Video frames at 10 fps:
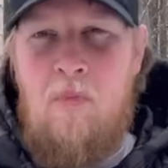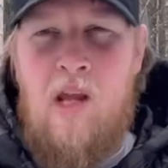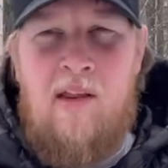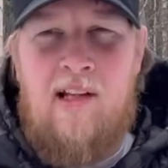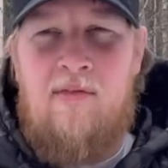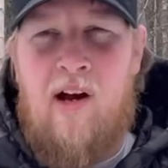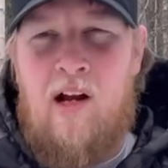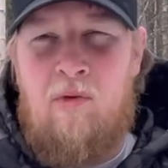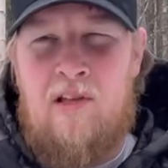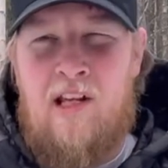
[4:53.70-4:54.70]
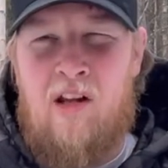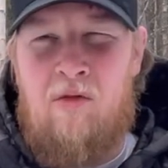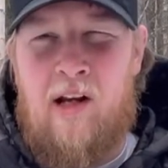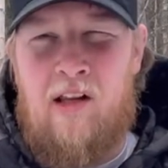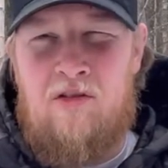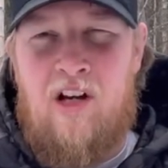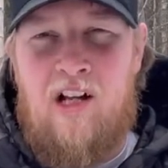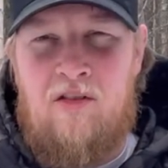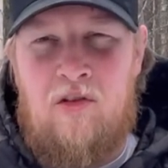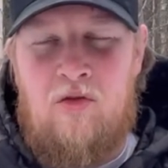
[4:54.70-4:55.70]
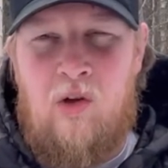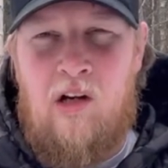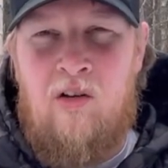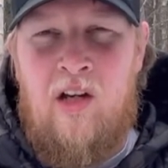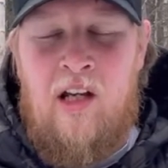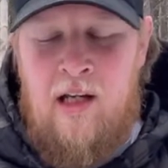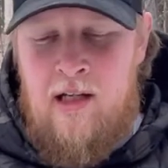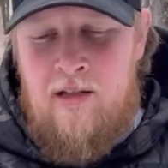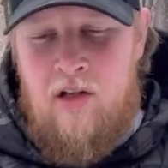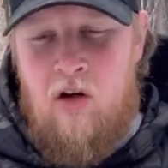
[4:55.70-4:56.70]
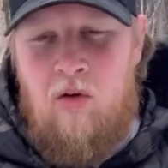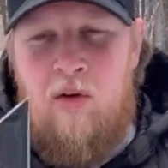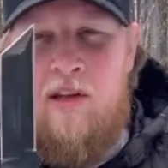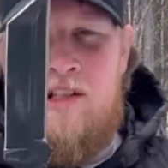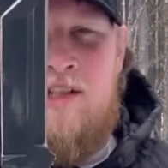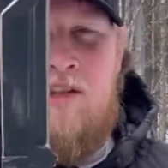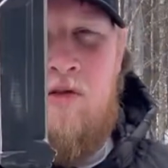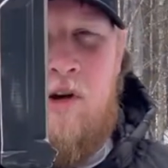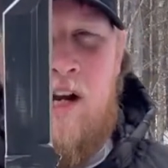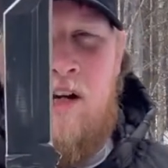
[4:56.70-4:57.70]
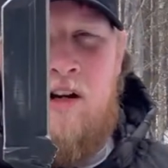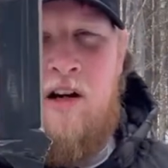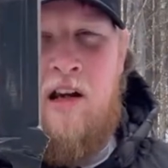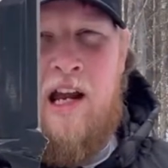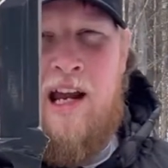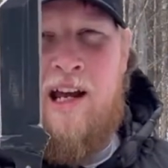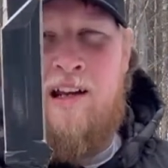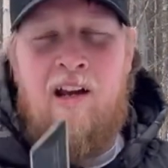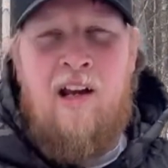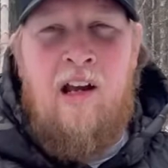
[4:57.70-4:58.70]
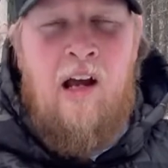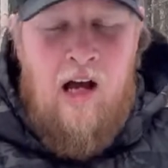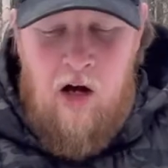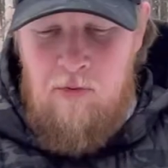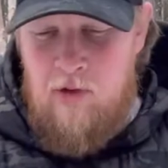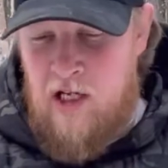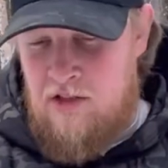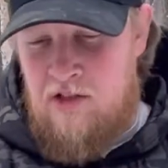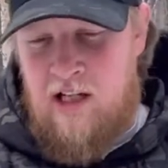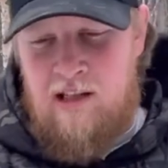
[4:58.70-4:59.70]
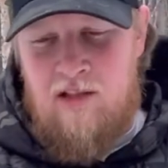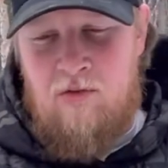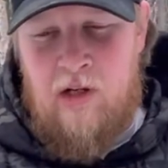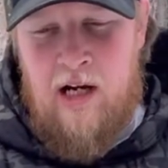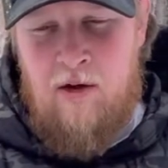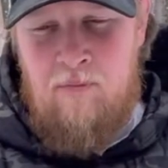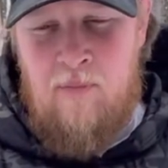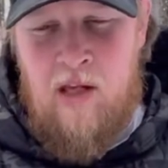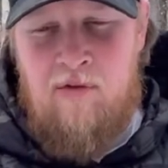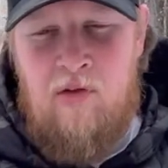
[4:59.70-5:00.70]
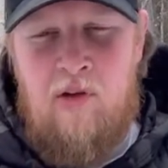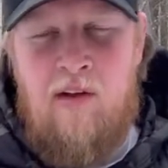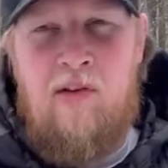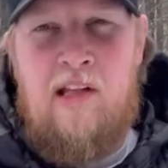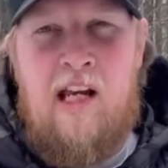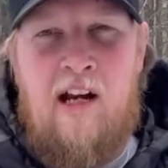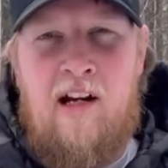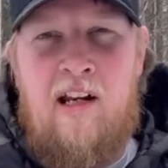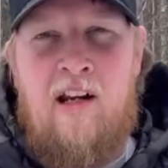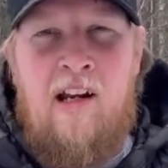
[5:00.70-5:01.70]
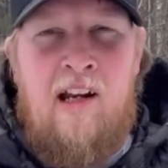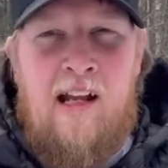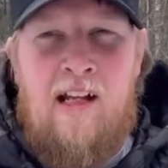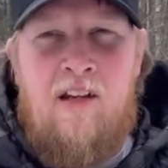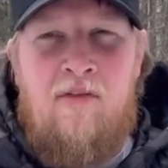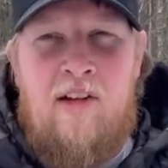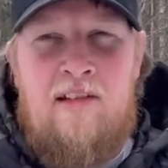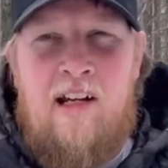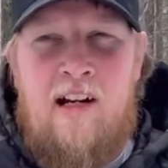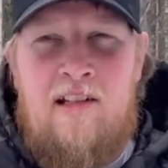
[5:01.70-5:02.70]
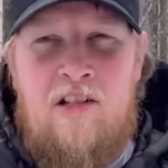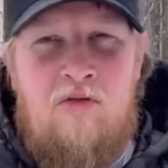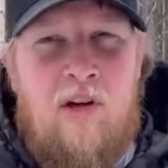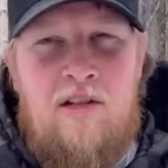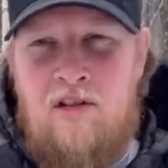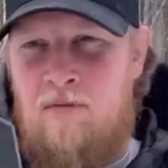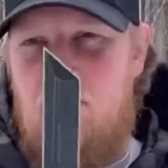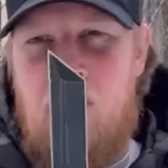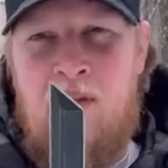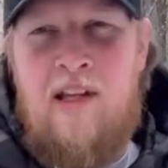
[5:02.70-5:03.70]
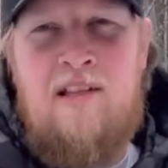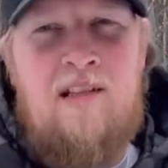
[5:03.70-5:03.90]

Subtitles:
That's fine. We sell a regular Tonto as well. So this is the Raider, and I hope you guys check this one out. If you definitely carry in a defense carry situation, this